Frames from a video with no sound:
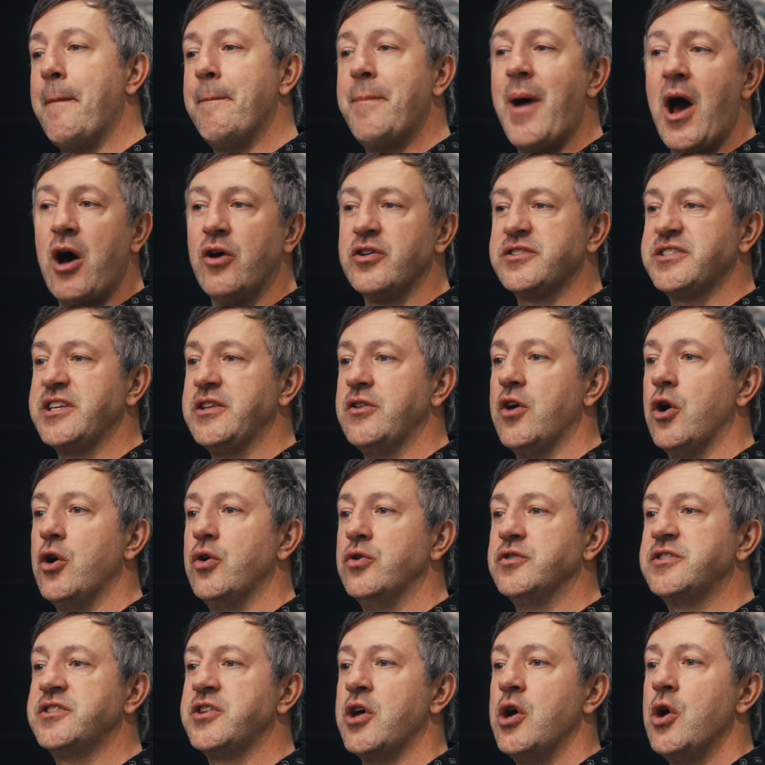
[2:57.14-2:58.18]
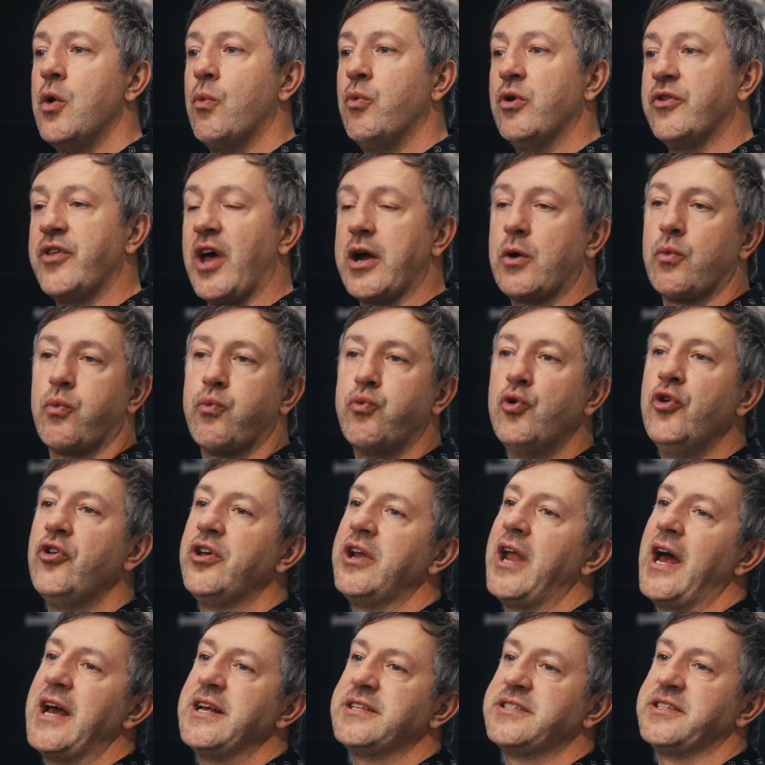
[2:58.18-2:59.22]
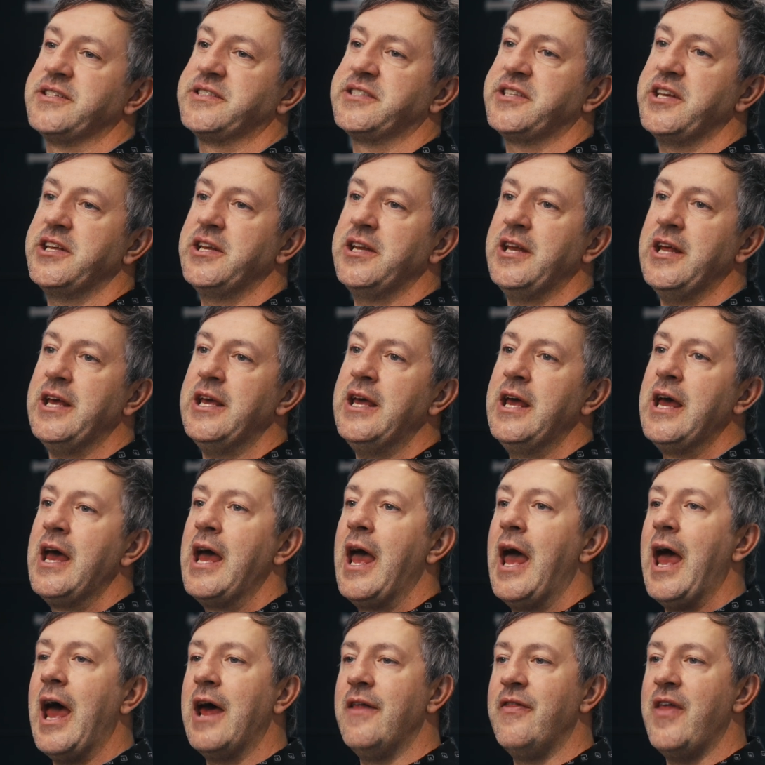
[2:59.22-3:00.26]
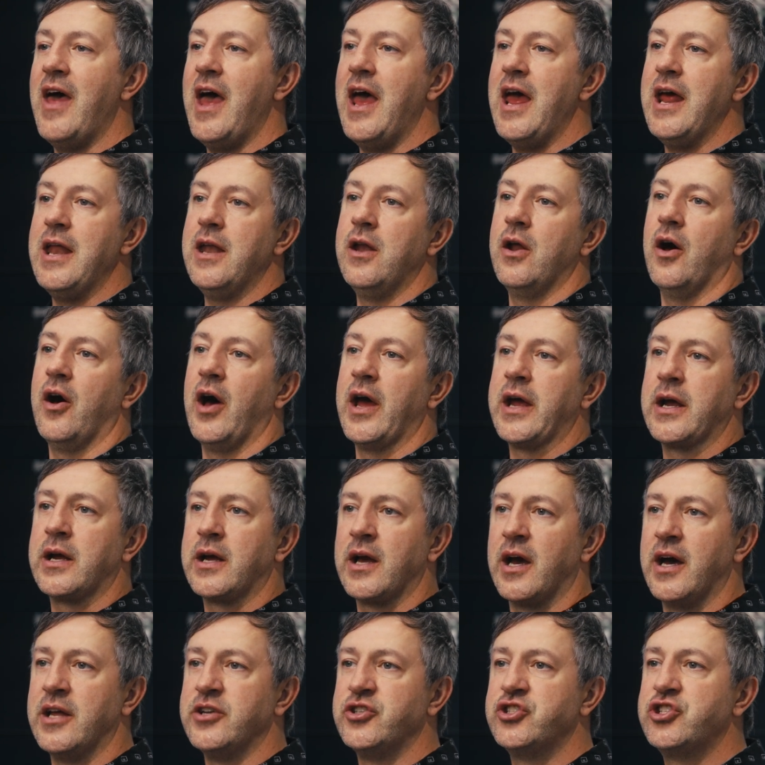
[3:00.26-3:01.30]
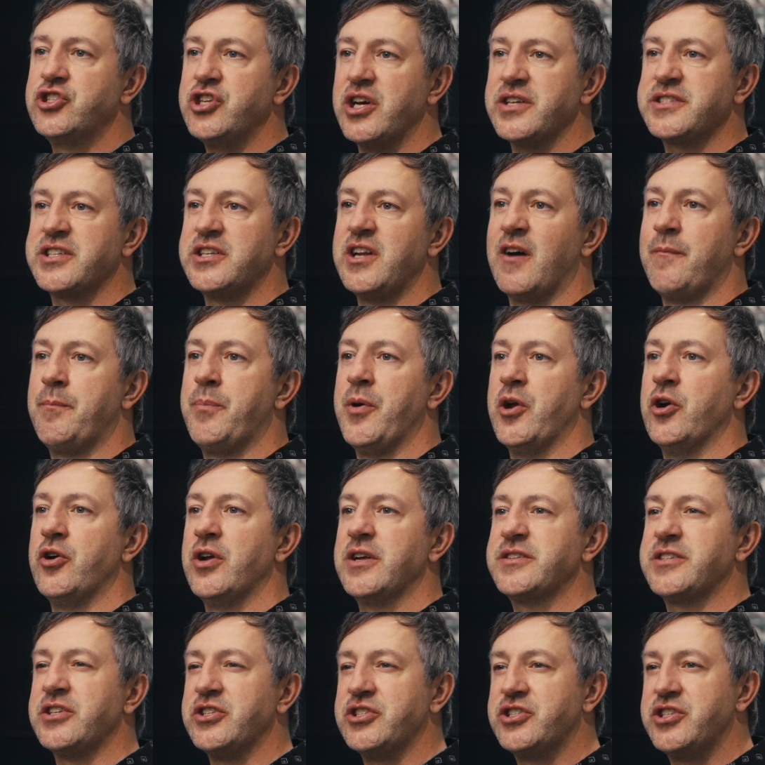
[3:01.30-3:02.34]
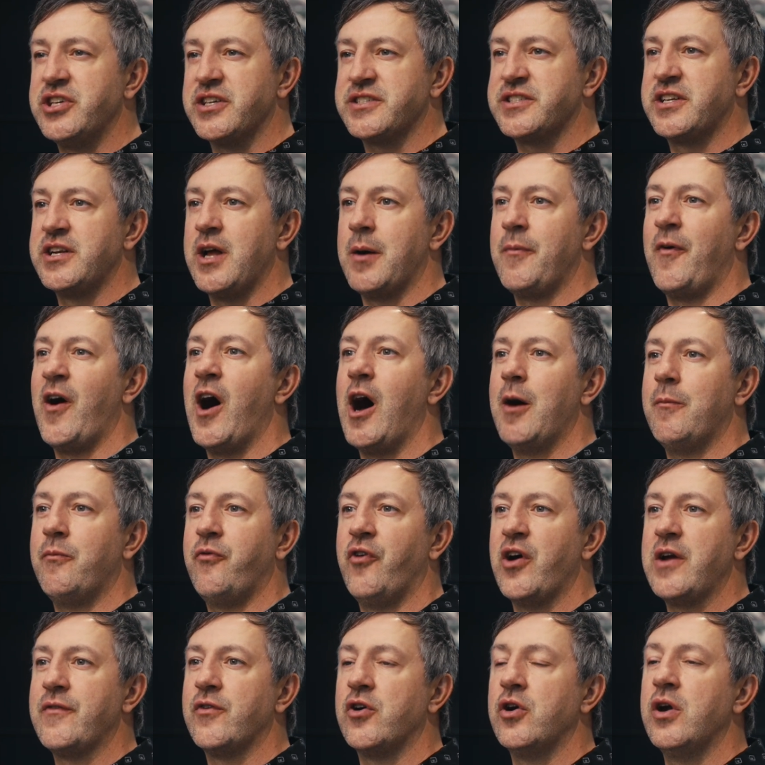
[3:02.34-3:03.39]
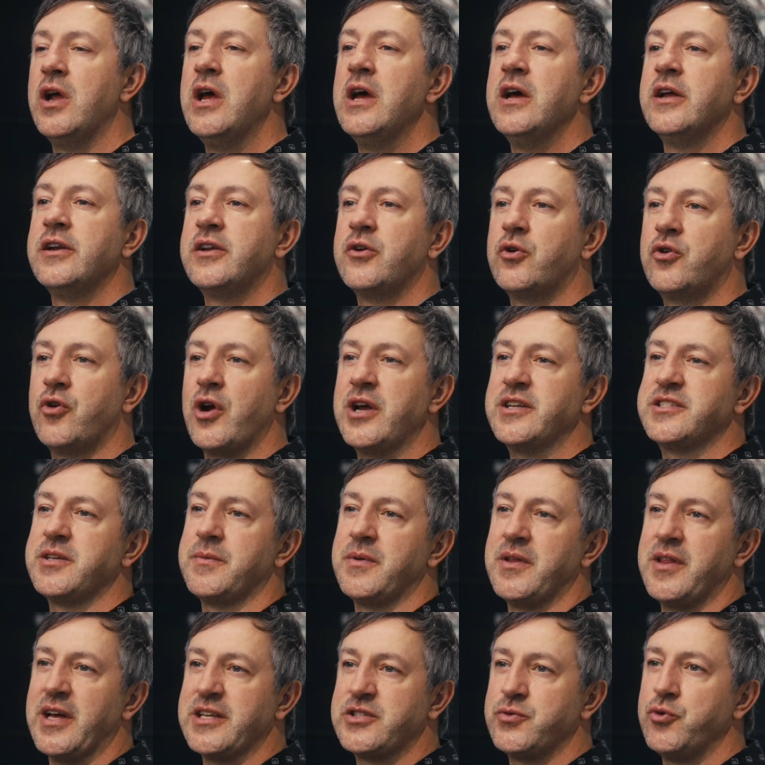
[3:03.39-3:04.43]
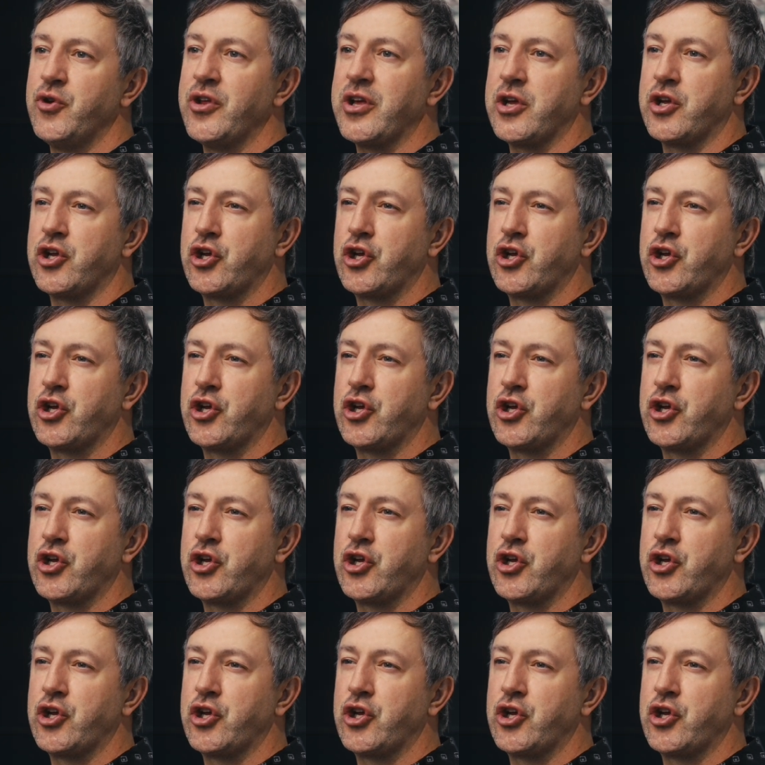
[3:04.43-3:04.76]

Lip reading: balancing those with like really nice acidity and then like just enough bitterness and just enough hop flavor to create something that's really